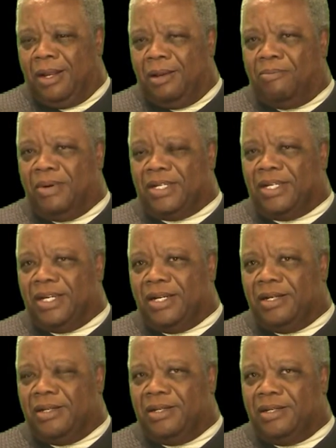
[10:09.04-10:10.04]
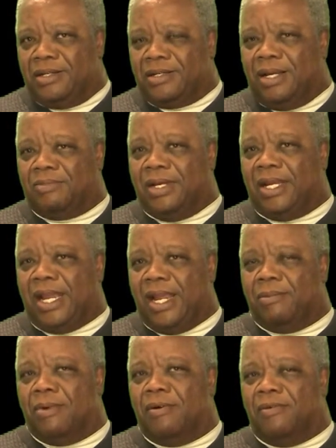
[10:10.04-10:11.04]
But then something
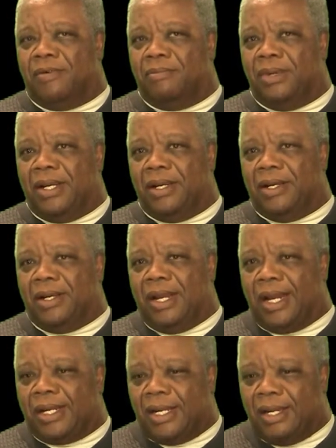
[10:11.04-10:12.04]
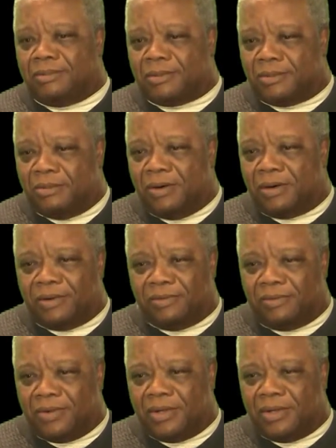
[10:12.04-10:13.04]
came over me. I kept smoking
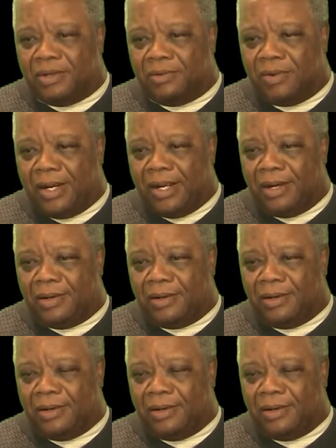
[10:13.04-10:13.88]
for a little while.